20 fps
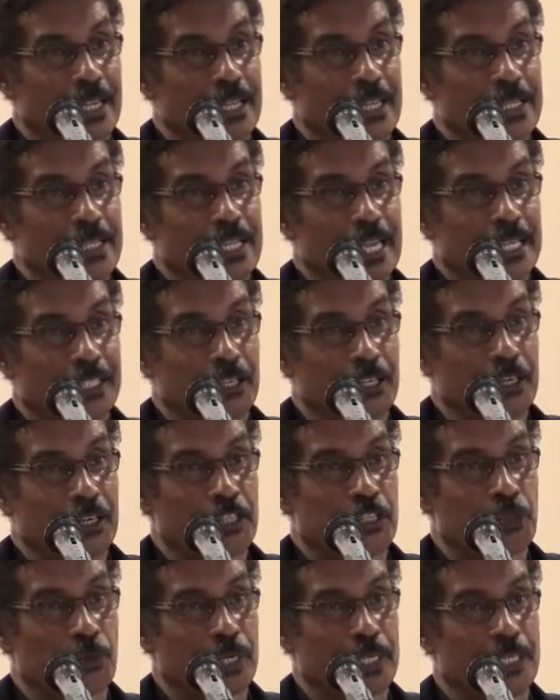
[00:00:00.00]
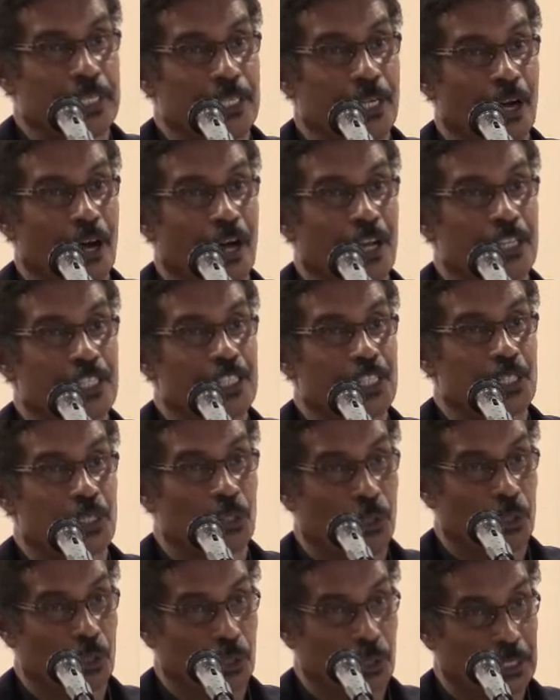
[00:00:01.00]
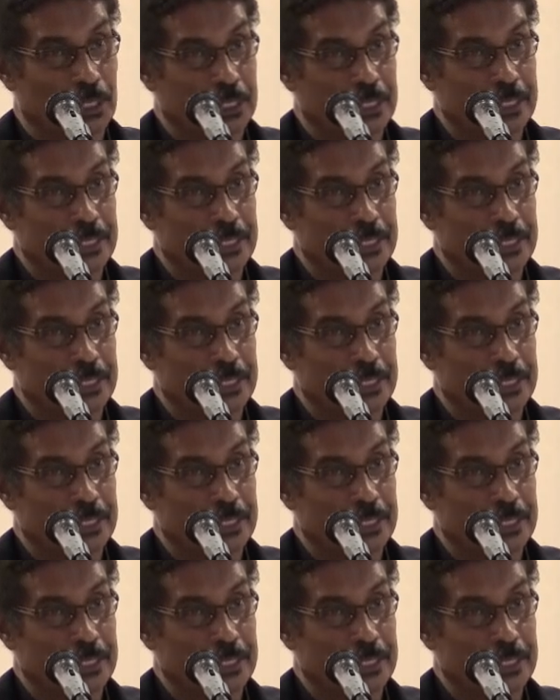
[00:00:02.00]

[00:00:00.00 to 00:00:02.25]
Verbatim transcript: Letters written on stone.